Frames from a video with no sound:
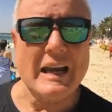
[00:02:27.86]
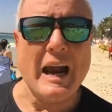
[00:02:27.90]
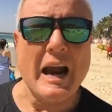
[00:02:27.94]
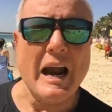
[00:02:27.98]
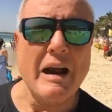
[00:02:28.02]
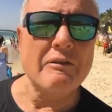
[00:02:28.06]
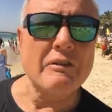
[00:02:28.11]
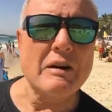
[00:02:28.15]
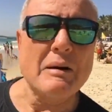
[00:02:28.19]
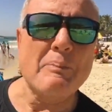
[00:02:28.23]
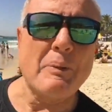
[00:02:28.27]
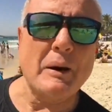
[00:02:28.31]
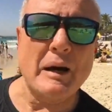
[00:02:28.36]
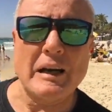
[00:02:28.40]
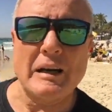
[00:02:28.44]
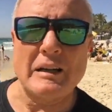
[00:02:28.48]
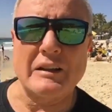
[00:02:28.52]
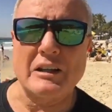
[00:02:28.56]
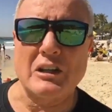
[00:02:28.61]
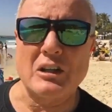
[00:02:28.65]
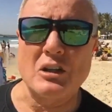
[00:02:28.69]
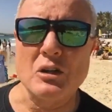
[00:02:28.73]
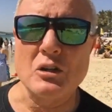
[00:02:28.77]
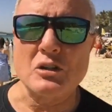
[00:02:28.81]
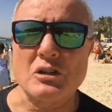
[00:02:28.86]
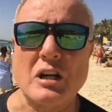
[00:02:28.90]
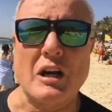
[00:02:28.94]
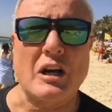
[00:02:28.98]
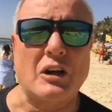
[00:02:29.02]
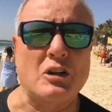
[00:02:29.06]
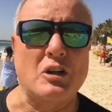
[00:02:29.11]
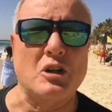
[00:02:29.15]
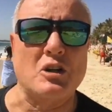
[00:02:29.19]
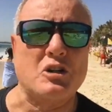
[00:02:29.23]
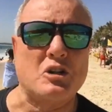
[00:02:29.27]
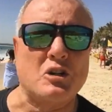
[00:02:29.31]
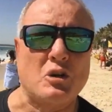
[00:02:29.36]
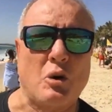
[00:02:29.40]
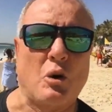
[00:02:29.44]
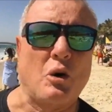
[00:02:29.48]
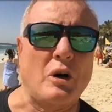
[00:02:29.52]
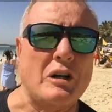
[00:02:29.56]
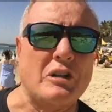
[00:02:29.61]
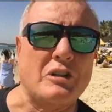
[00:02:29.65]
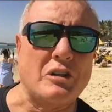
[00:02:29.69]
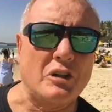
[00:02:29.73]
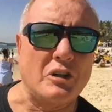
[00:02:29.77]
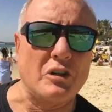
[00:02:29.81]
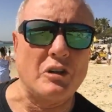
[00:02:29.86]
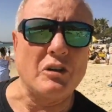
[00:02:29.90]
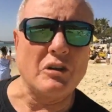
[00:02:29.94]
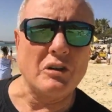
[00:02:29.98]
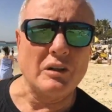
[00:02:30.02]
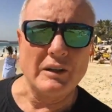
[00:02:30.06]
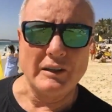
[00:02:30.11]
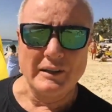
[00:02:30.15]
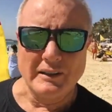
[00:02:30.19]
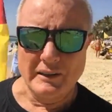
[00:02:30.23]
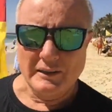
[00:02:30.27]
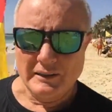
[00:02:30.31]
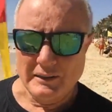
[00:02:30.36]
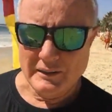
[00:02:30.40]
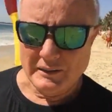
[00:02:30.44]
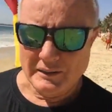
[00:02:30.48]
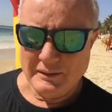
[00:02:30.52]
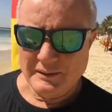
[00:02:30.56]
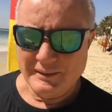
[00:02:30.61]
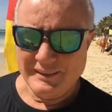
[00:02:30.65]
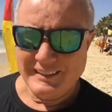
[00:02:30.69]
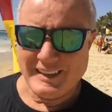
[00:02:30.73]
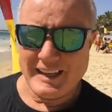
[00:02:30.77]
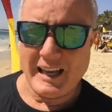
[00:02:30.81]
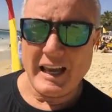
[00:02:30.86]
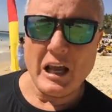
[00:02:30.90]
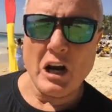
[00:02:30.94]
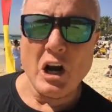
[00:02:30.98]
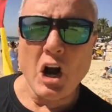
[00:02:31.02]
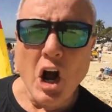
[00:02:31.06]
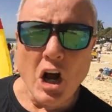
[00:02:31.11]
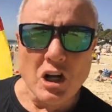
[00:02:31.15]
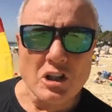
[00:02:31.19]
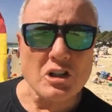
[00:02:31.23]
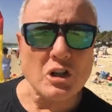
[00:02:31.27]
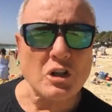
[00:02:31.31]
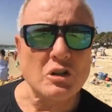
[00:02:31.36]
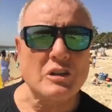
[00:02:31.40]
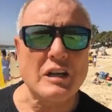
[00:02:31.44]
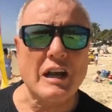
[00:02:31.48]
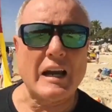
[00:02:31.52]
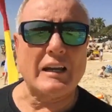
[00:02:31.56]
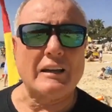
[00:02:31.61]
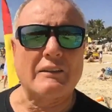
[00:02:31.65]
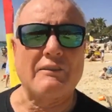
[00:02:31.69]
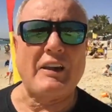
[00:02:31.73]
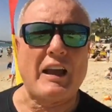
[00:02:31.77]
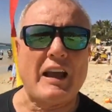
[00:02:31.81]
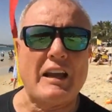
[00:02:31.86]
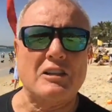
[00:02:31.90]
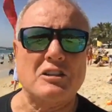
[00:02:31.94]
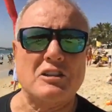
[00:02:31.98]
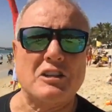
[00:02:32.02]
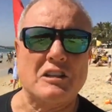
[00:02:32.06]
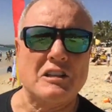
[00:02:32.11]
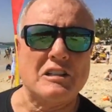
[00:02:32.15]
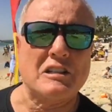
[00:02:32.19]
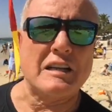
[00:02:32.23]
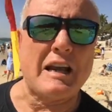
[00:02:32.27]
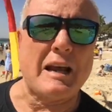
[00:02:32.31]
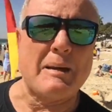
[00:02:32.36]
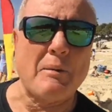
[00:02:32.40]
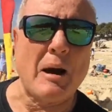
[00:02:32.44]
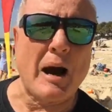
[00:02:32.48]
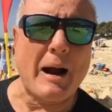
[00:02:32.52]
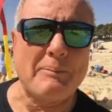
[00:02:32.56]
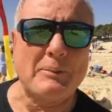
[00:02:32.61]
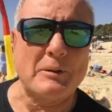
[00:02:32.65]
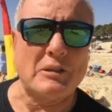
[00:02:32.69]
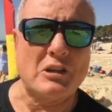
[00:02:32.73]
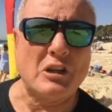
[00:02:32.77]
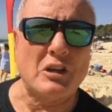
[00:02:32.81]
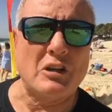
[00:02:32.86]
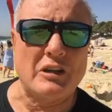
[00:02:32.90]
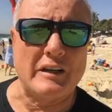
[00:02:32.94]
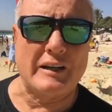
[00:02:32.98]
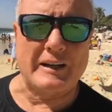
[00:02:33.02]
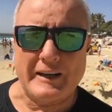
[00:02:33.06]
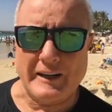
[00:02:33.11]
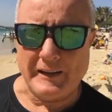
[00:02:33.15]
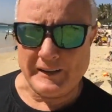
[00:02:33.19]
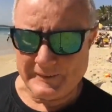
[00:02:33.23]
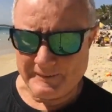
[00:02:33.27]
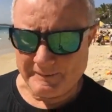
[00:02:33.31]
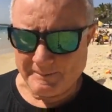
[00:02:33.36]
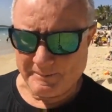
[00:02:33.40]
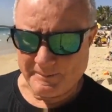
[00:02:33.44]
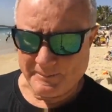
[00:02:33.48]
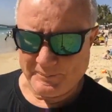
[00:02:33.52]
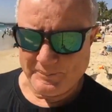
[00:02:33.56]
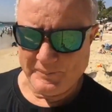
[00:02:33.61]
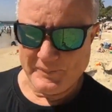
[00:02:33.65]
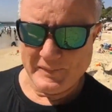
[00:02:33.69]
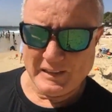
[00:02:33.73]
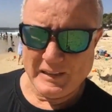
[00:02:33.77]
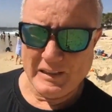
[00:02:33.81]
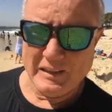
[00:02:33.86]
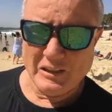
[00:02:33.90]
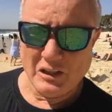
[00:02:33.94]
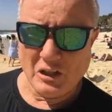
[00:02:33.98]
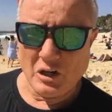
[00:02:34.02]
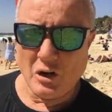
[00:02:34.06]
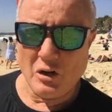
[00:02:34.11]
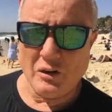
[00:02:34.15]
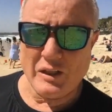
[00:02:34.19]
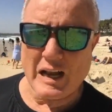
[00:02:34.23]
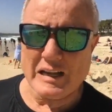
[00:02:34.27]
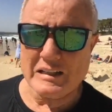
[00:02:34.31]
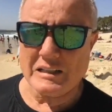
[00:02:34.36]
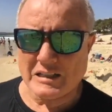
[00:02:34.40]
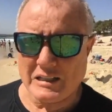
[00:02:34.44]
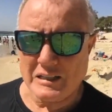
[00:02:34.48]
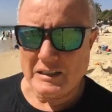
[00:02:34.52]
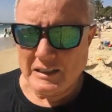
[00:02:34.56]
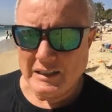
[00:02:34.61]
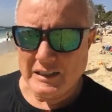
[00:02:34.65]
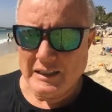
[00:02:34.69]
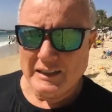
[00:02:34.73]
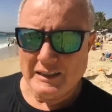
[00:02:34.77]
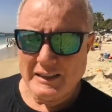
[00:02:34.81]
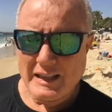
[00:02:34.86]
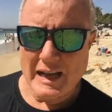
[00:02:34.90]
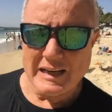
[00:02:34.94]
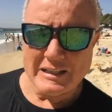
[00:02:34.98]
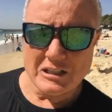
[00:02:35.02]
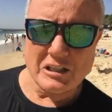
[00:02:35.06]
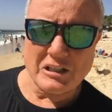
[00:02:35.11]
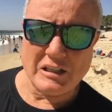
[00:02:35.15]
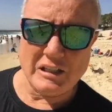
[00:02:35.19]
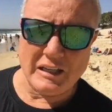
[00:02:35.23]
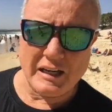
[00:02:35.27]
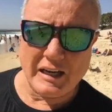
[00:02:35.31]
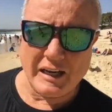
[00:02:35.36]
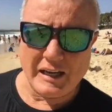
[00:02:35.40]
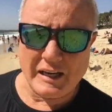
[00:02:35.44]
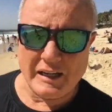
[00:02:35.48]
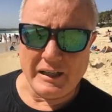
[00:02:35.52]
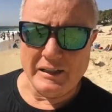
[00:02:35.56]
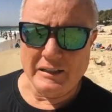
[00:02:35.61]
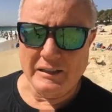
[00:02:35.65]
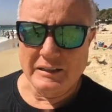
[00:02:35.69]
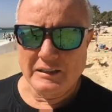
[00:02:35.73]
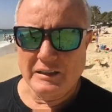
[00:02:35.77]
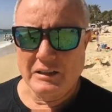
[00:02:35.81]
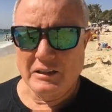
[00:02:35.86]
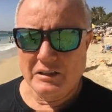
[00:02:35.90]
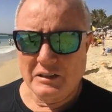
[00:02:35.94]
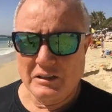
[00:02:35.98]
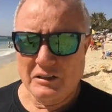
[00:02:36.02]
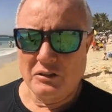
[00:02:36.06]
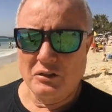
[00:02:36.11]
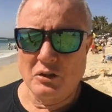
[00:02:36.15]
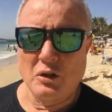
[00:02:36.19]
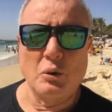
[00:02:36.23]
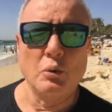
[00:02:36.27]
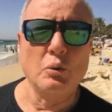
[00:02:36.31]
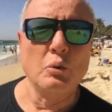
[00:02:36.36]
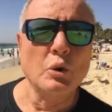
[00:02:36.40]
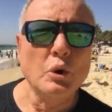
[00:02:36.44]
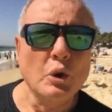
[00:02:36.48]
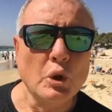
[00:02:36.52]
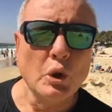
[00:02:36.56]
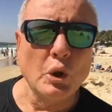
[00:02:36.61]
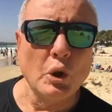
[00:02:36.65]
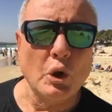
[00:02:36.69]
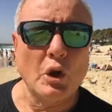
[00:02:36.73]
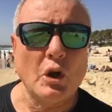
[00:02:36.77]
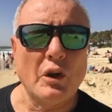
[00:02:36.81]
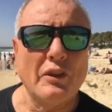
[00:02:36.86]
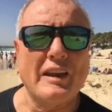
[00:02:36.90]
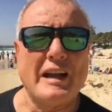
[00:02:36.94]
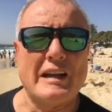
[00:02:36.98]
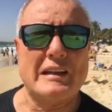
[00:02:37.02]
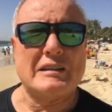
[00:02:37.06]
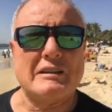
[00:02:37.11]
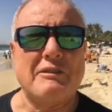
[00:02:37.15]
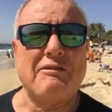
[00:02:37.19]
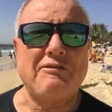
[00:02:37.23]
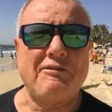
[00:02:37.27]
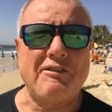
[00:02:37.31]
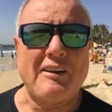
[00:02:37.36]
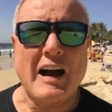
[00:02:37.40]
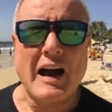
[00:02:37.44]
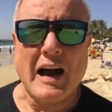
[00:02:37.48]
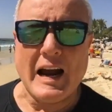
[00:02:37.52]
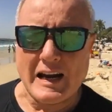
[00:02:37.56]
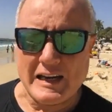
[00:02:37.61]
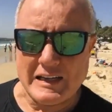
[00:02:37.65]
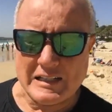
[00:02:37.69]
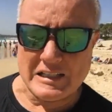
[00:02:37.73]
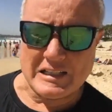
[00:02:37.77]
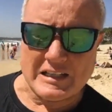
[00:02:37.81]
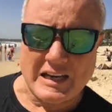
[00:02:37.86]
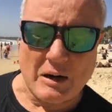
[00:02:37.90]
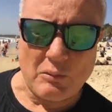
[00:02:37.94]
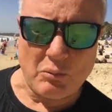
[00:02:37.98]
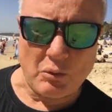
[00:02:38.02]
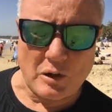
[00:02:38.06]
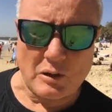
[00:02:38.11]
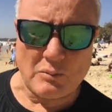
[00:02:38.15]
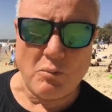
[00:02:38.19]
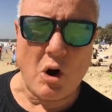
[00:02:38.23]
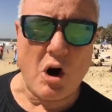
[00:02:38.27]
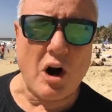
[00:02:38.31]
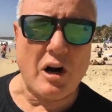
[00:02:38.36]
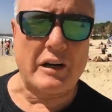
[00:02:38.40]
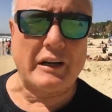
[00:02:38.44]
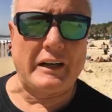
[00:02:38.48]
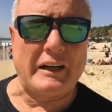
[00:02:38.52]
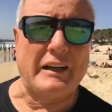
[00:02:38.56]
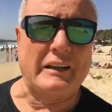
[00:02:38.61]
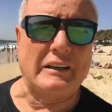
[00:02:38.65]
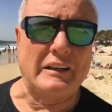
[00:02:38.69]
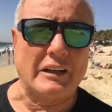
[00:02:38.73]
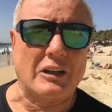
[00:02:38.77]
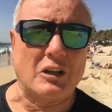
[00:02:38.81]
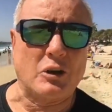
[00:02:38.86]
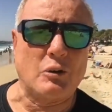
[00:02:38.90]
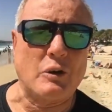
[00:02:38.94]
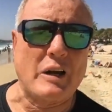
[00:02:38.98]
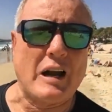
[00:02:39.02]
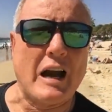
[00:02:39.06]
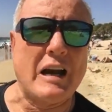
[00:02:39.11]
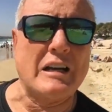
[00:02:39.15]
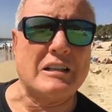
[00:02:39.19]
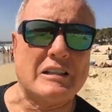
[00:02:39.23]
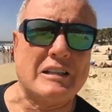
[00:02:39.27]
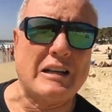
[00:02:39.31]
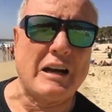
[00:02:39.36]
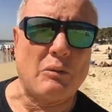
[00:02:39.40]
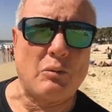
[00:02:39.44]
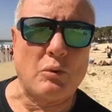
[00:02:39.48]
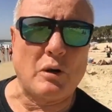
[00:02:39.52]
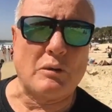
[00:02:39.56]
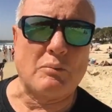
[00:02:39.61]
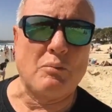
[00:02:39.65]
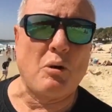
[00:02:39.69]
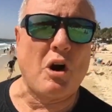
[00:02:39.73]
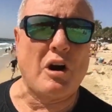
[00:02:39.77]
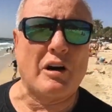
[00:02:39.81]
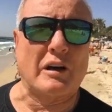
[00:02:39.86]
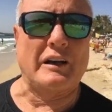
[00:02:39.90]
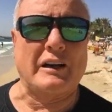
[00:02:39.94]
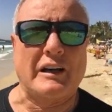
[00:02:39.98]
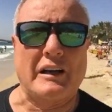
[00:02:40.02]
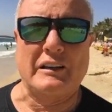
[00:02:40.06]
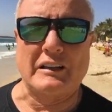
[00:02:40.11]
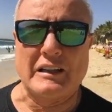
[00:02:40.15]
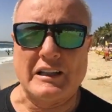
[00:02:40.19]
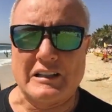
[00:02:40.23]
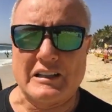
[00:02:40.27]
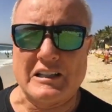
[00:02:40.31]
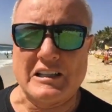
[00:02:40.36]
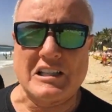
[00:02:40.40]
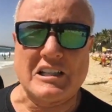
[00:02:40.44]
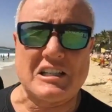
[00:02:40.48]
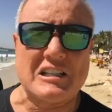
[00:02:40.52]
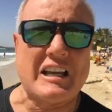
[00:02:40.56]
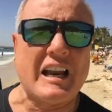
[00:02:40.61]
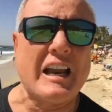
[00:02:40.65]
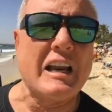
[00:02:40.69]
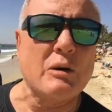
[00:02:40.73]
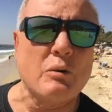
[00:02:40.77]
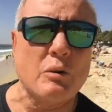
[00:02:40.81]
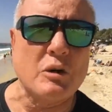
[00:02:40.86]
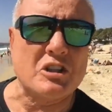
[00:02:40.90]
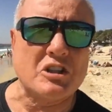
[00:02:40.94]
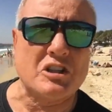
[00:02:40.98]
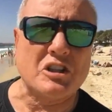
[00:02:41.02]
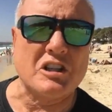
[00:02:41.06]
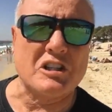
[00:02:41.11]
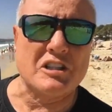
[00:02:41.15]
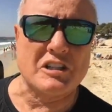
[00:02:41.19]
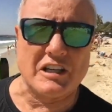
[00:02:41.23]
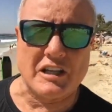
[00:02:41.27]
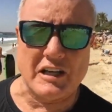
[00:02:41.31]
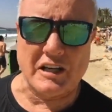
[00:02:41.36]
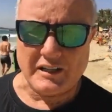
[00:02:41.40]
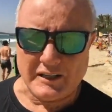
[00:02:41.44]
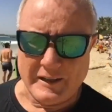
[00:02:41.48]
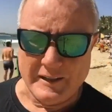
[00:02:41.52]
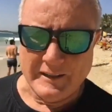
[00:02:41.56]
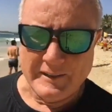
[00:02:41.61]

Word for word: everybody that you tell your story to can also take advantage of the same opportunity. You know, that's that's the, the rule that defines network marketing, that creates network marketing, that distinguishes it